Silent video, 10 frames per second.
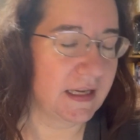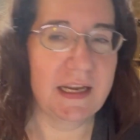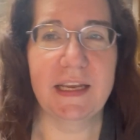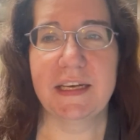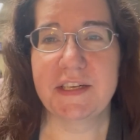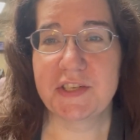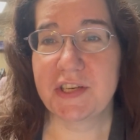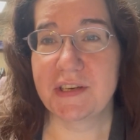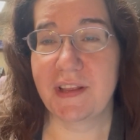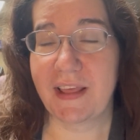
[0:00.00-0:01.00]
In
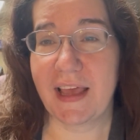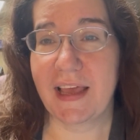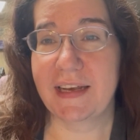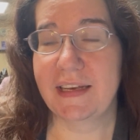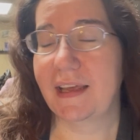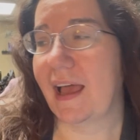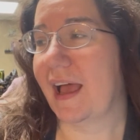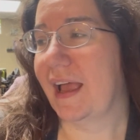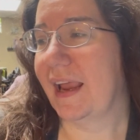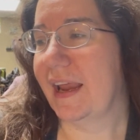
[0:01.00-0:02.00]
addition to that,
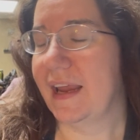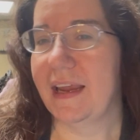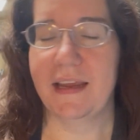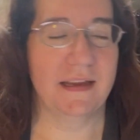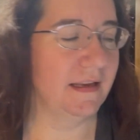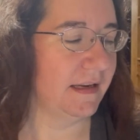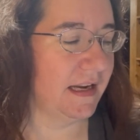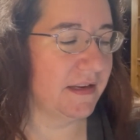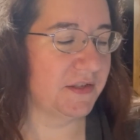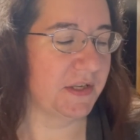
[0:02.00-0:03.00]
I
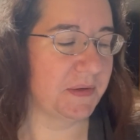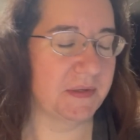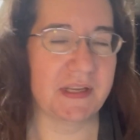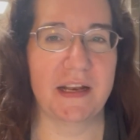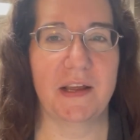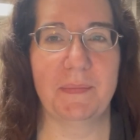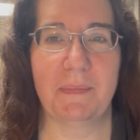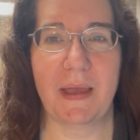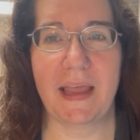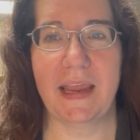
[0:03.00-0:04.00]
need to set up
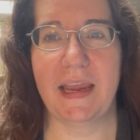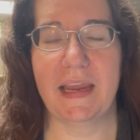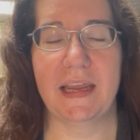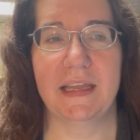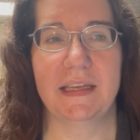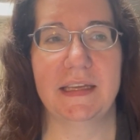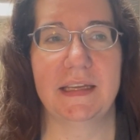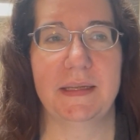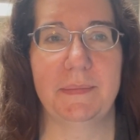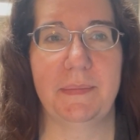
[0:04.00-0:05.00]
my
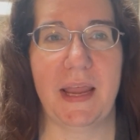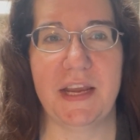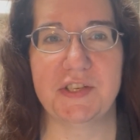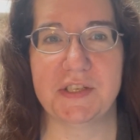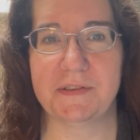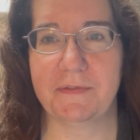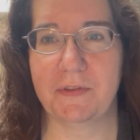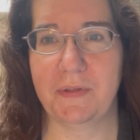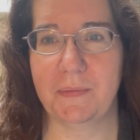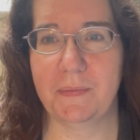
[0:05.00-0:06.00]
pages
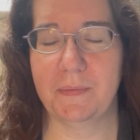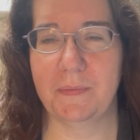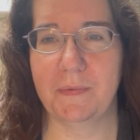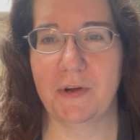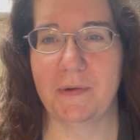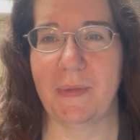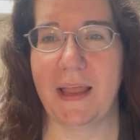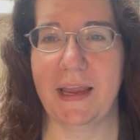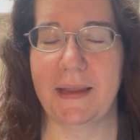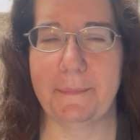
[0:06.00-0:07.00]
for
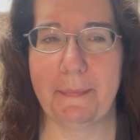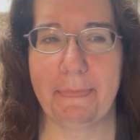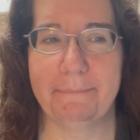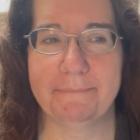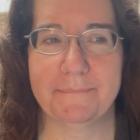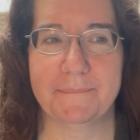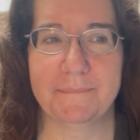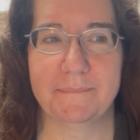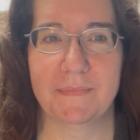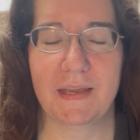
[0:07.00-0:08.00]
my
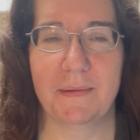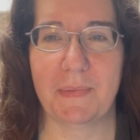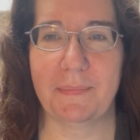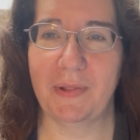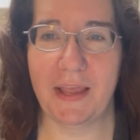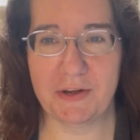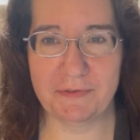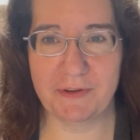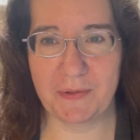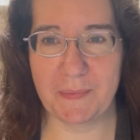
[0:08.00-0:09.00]
planner
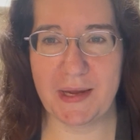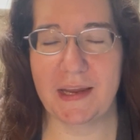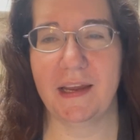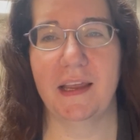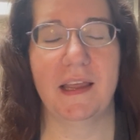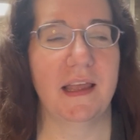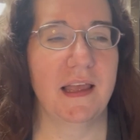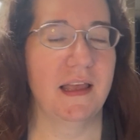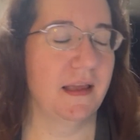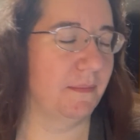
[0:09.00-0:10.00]
for the week,
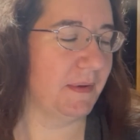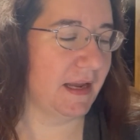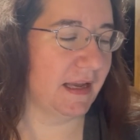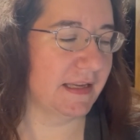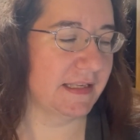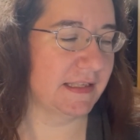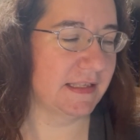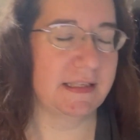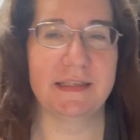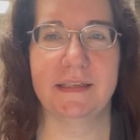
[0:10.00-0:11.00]

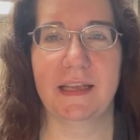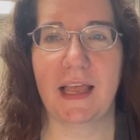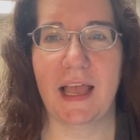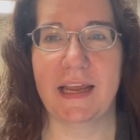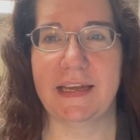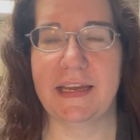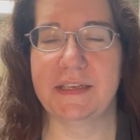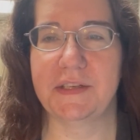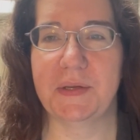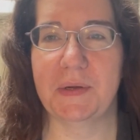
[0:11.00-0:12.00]
because I need
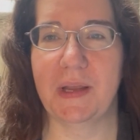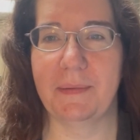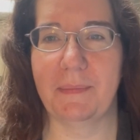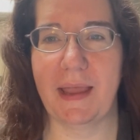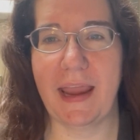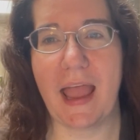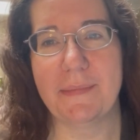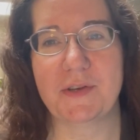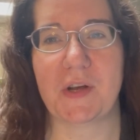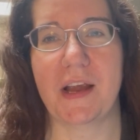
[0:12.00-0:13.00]
to get my
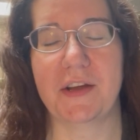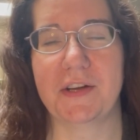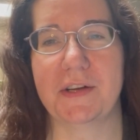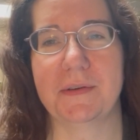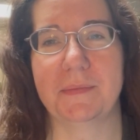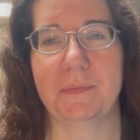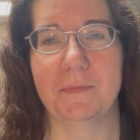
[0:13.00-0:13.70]
habit tracker